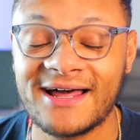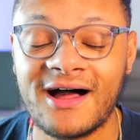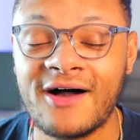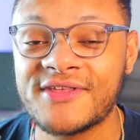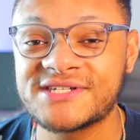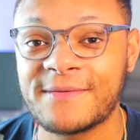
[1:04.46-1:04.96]
out
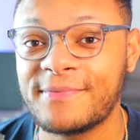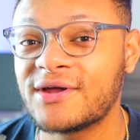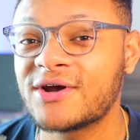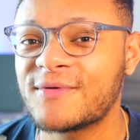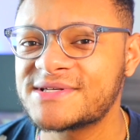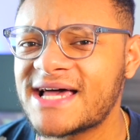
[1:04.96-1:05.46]
on this
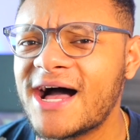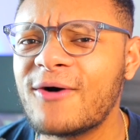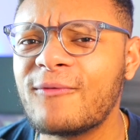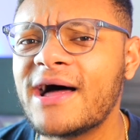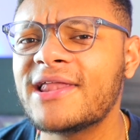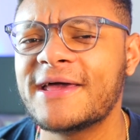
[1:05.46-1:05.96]
computer was how
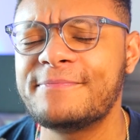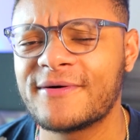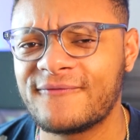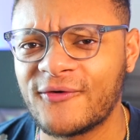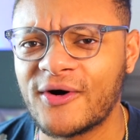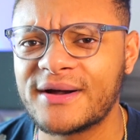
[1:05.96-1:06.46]
well it
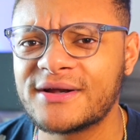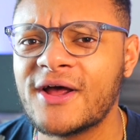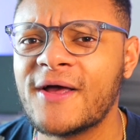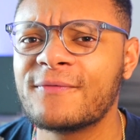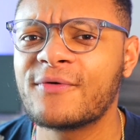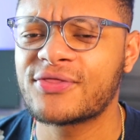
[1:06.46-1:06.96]
performed
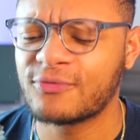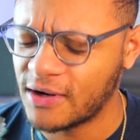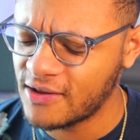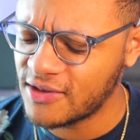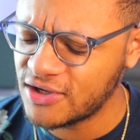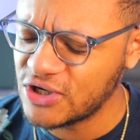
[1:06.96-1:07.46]
with
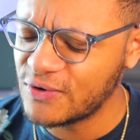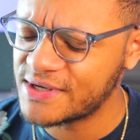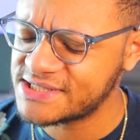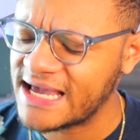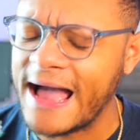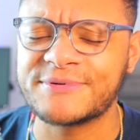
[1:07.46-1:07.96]
one of the
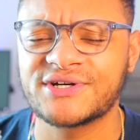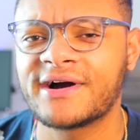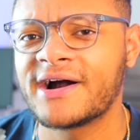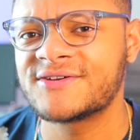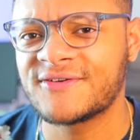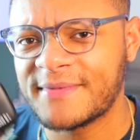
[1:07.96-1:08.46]
newest capture
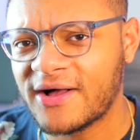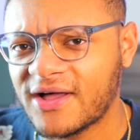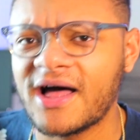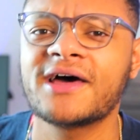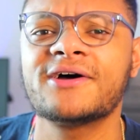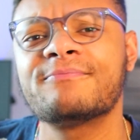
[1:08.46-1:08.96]
cards from
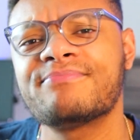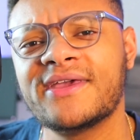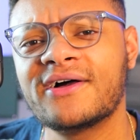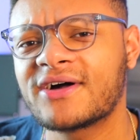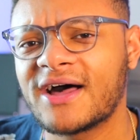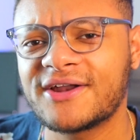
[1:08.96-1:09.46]
Elgato, the
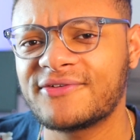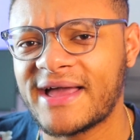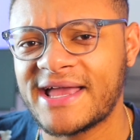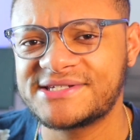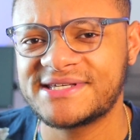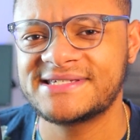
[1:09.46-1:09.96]
Elgato
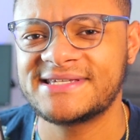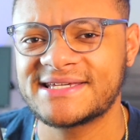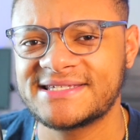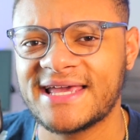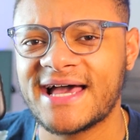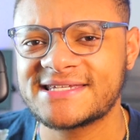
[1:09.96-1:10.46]

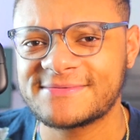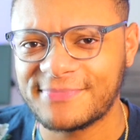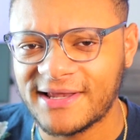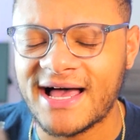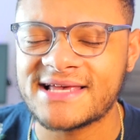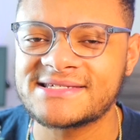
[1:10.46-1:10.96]
HD60S
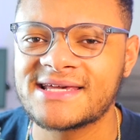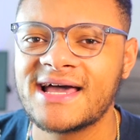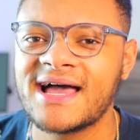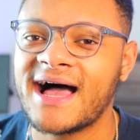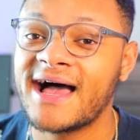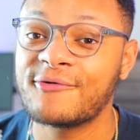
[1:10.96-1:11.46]
Plus.
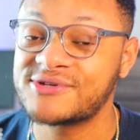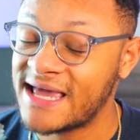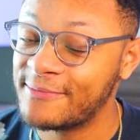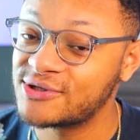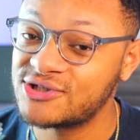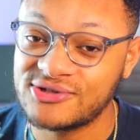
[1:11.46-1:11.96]
I was
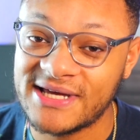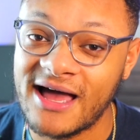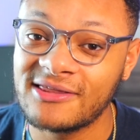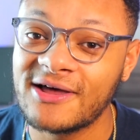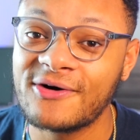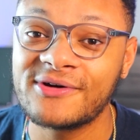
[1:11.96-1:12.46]
able to
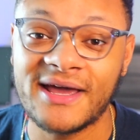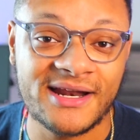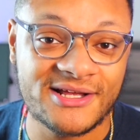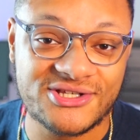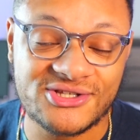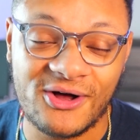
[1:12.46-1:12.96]
download and
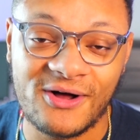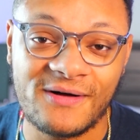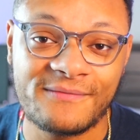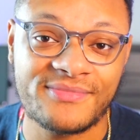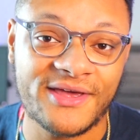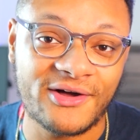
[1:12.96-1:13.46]

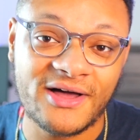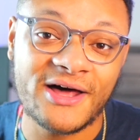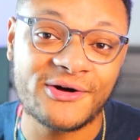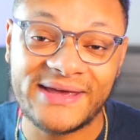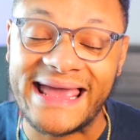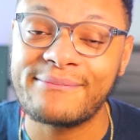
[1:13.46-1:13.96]
install the
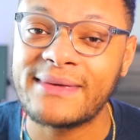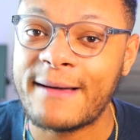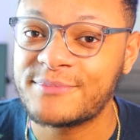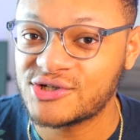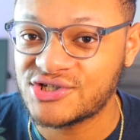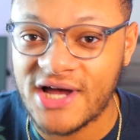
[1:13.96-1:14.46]
Elgato game
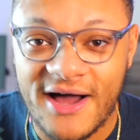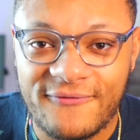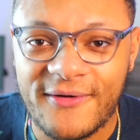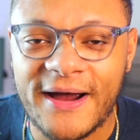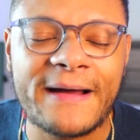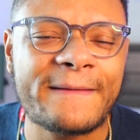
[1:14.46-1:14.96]
capture
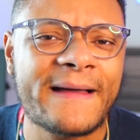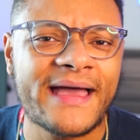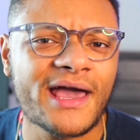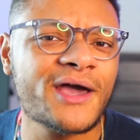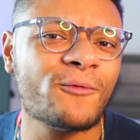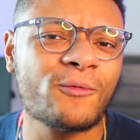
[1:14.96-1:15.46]
software.
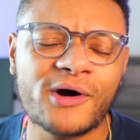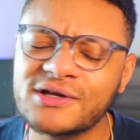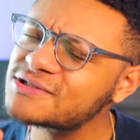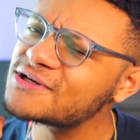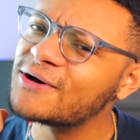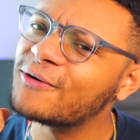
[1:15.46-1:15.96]
It
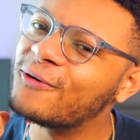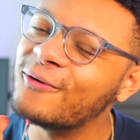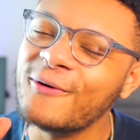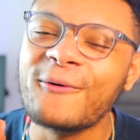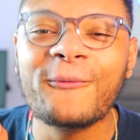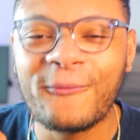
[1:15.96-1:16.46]
worked
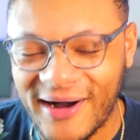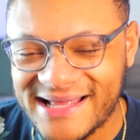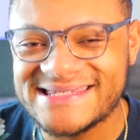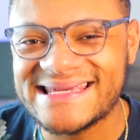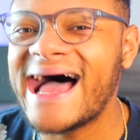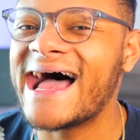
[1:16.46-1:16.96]

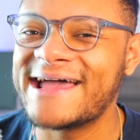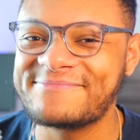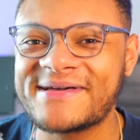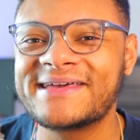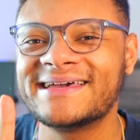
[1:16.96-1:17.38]
one time,